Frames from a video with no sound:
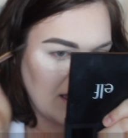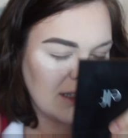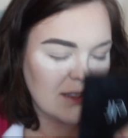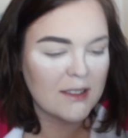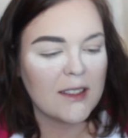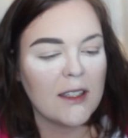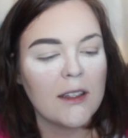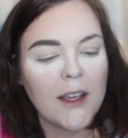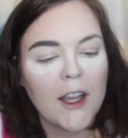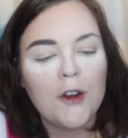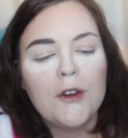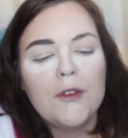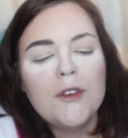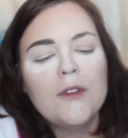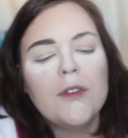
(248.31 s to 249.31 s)
like
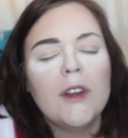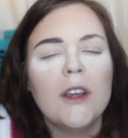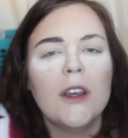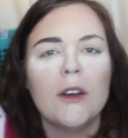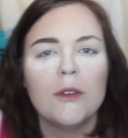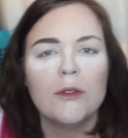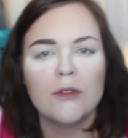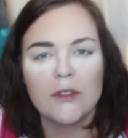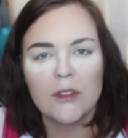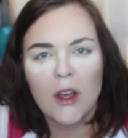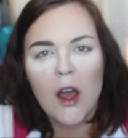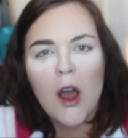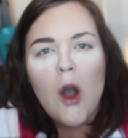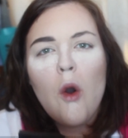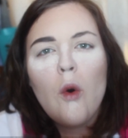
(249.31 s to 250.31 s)
skincare review videos.
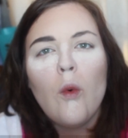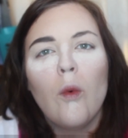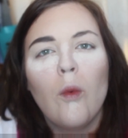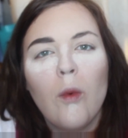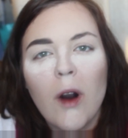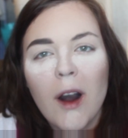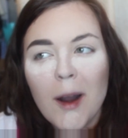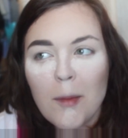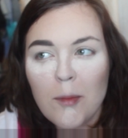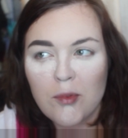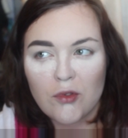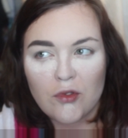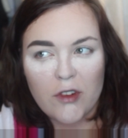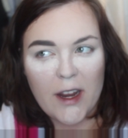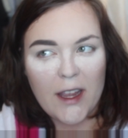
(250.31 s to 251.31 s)
What
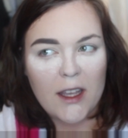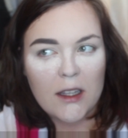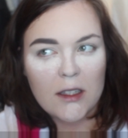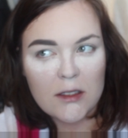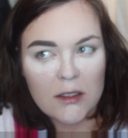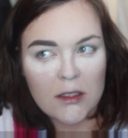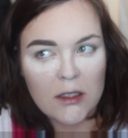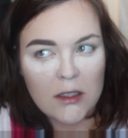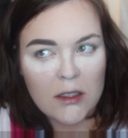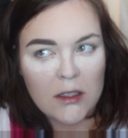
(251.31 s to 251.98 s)
brand